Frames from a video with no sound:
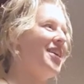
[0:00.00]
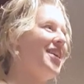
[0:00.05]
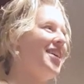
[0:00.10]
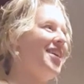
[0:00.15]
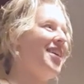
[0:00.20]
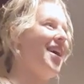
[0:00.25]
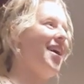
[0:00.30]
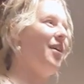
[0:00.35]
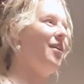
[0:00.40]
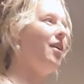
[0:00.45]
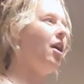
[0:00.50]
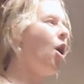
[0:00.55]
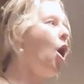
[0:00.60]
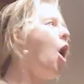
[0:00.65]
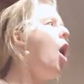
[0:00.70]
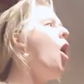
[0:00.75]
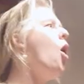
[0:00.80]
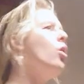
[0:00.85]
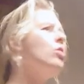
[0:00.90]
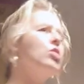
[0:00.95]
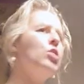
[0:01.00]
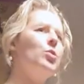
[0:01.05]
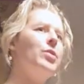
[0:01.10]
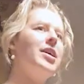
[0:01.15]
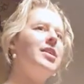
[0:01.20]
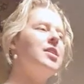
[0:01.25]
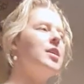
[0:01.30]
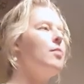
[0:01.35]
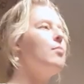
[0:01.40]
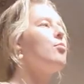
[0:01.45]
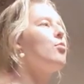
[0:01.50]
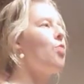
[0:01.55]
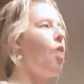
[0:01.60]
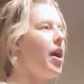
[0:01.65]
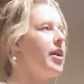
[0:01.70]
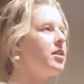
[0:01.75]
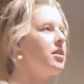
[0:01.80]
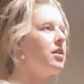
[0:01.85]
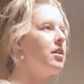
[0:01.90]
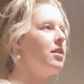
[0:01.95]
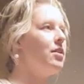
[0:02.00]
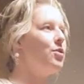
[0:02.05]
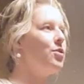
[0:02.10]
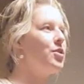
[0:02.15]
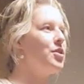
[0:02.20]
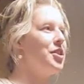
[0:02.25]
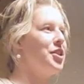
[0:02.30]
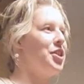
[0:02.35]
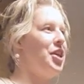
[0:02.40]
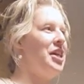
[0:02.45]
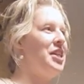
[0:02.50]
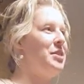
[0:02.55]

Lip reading: in here now. Also, is it bright? Is it just...